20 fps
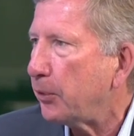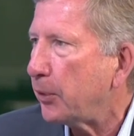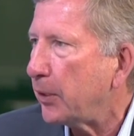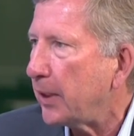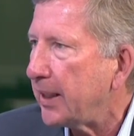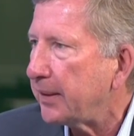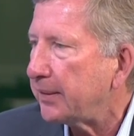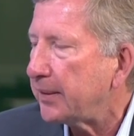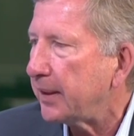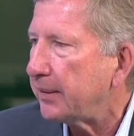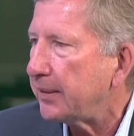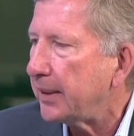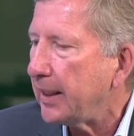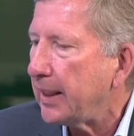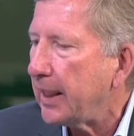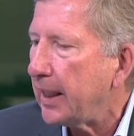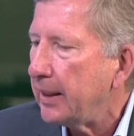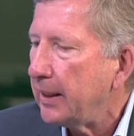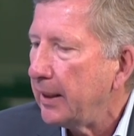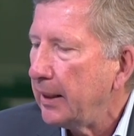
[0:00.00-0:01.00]
for us as
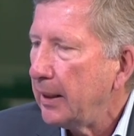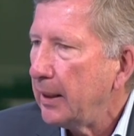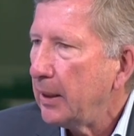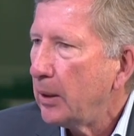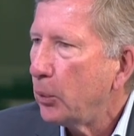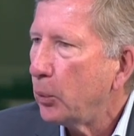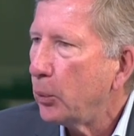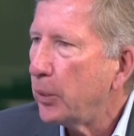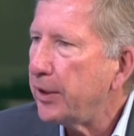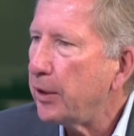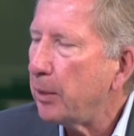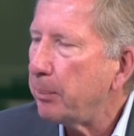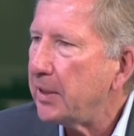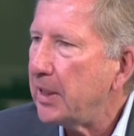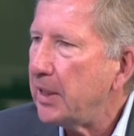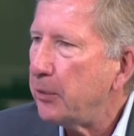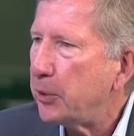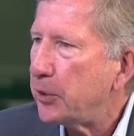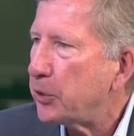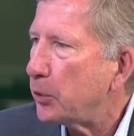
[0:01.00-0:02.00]
HERA, we don't
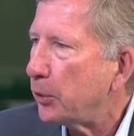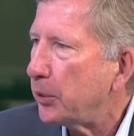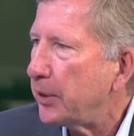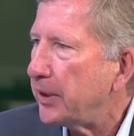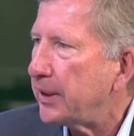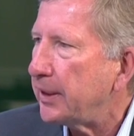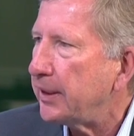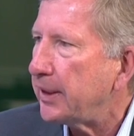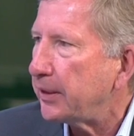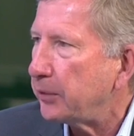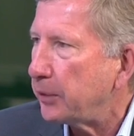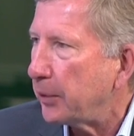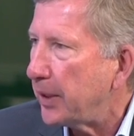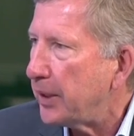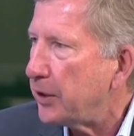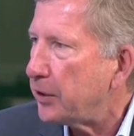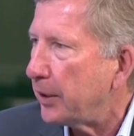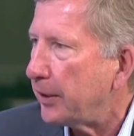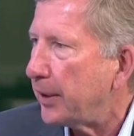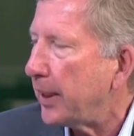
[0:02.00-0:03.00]
believe we should do it in
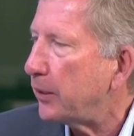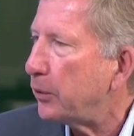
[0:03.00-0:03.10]
isolation.